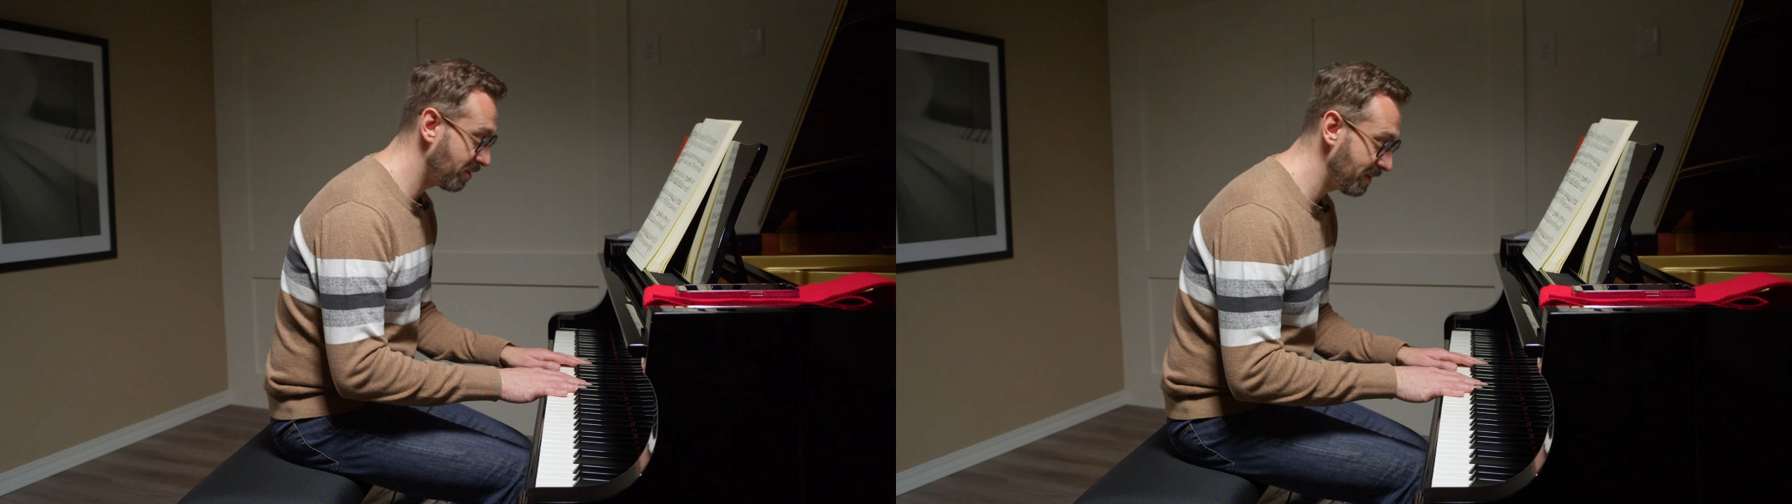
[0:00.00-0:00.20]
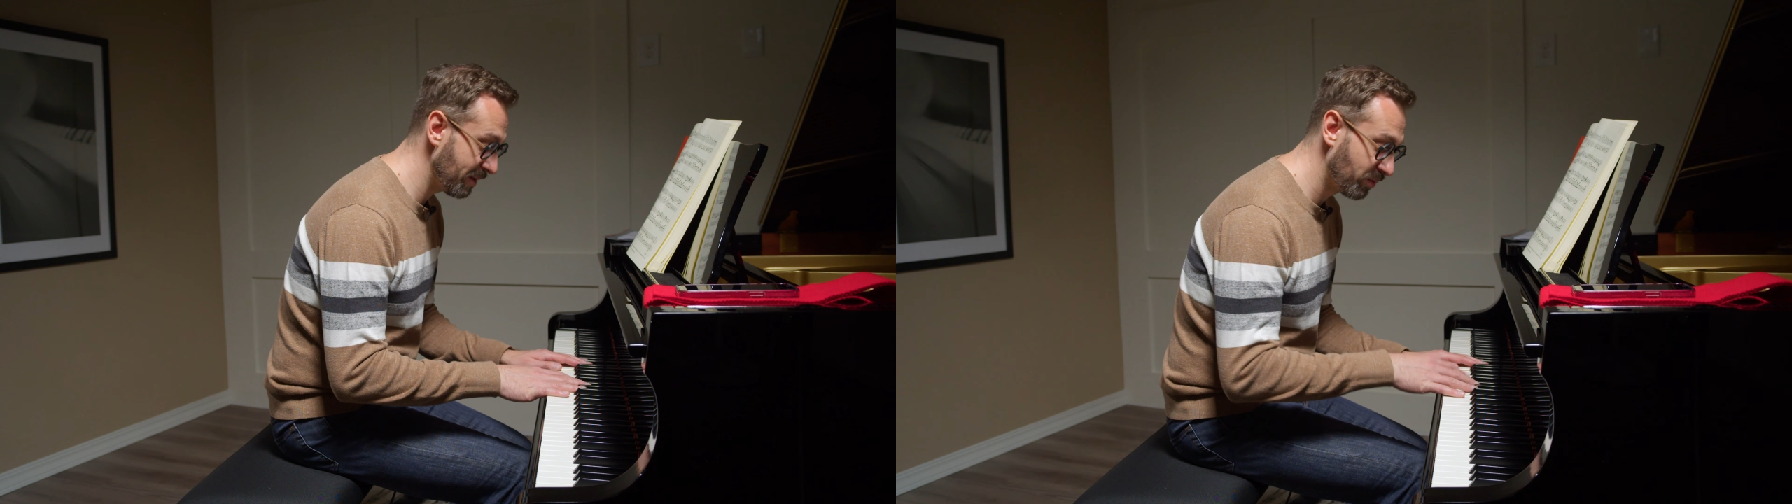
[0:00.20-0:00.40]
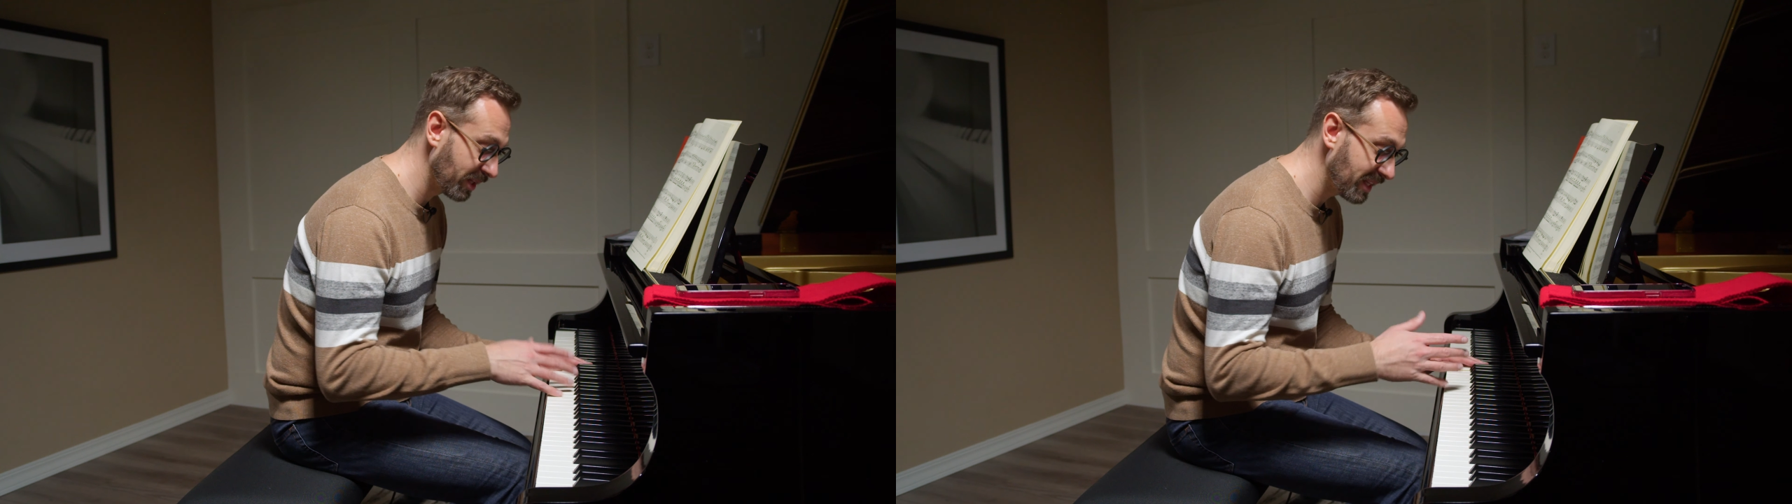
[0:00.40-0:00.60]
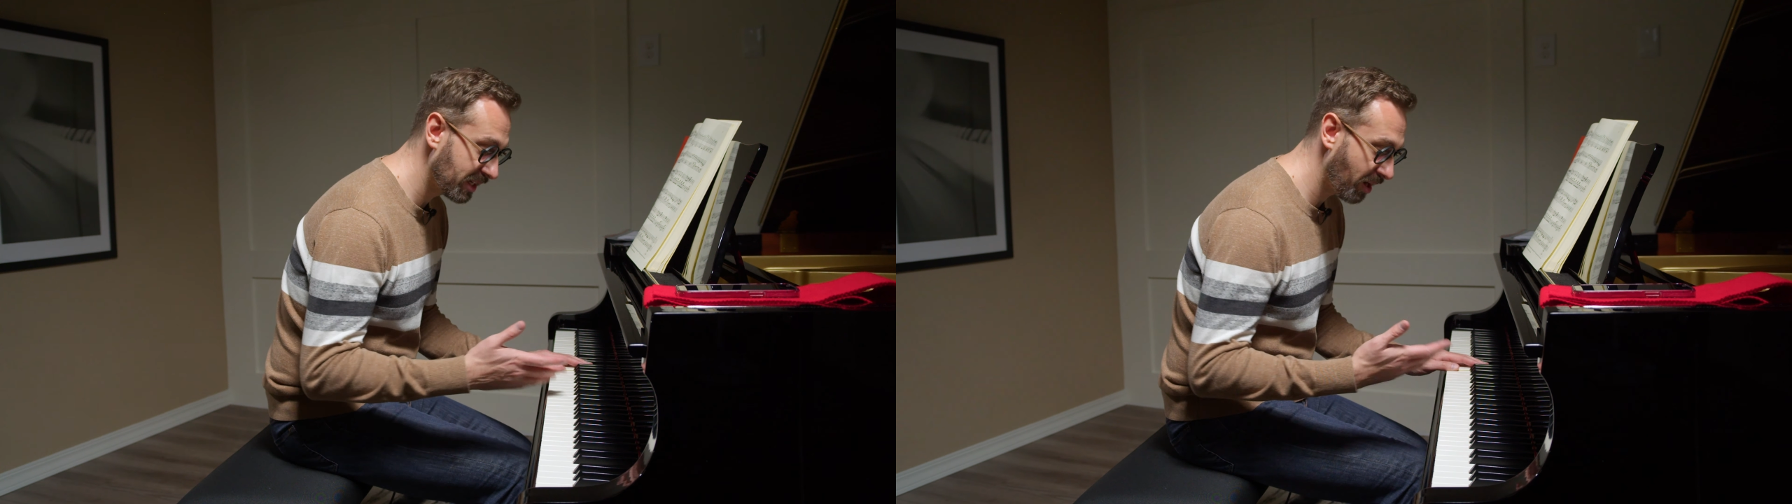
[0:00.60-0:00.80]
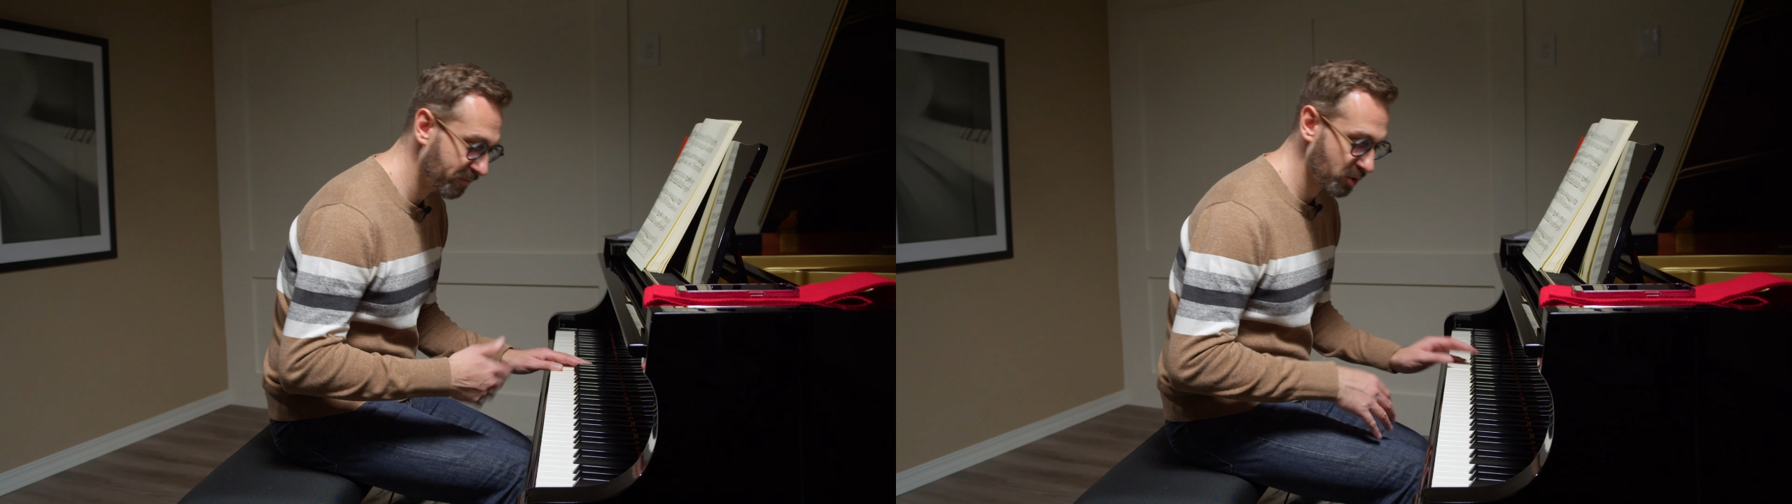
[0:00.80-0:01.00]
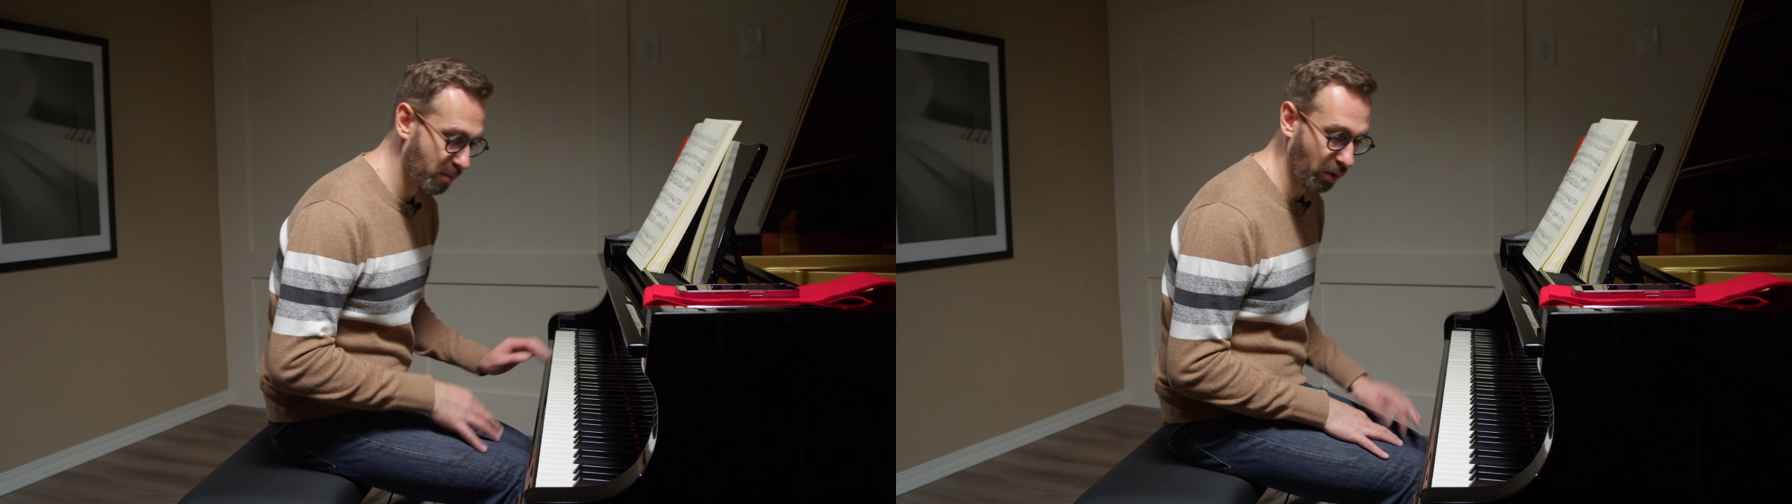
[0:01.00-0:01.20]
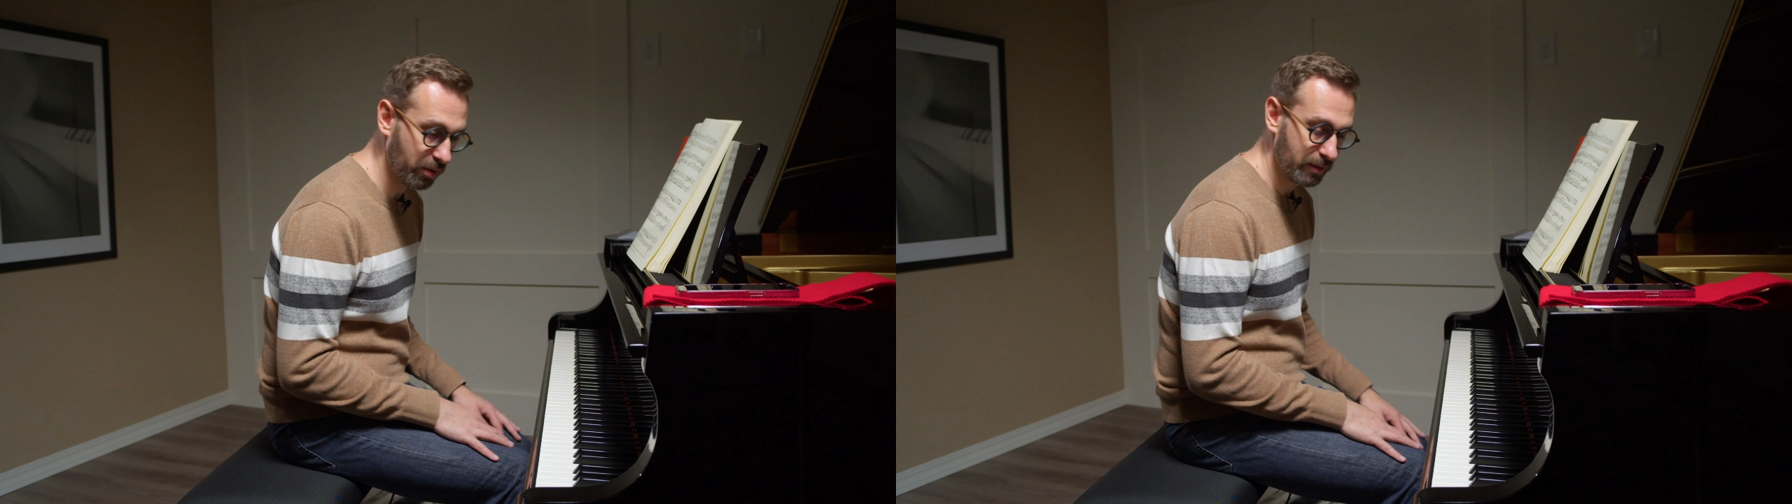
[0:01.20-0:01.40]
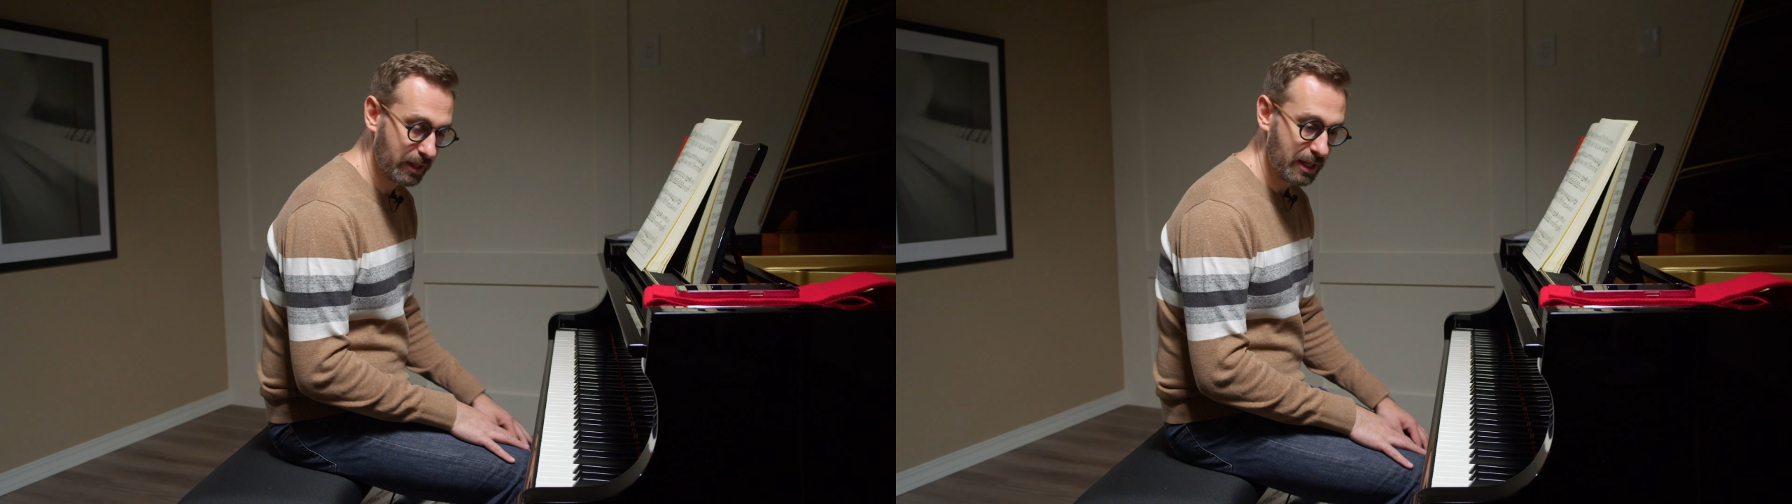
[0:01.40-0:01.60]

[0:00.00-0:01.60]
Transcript: to be really comfortable.